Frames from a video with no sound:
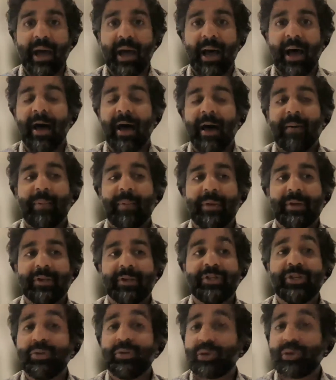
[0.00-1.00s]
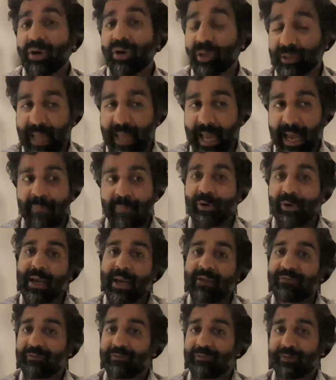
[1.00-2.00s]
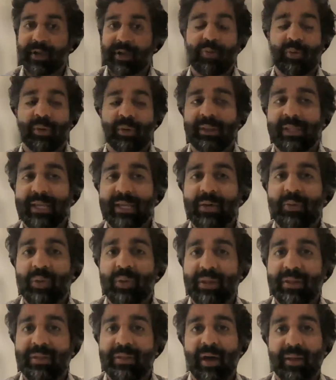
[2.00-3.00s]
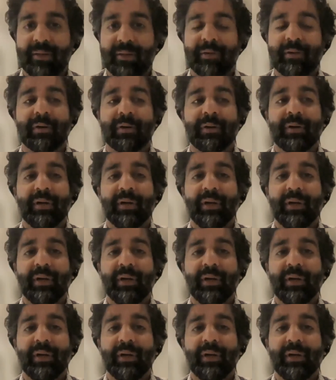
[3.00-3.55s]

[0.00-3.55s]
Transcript: Do you collaborate frequently with other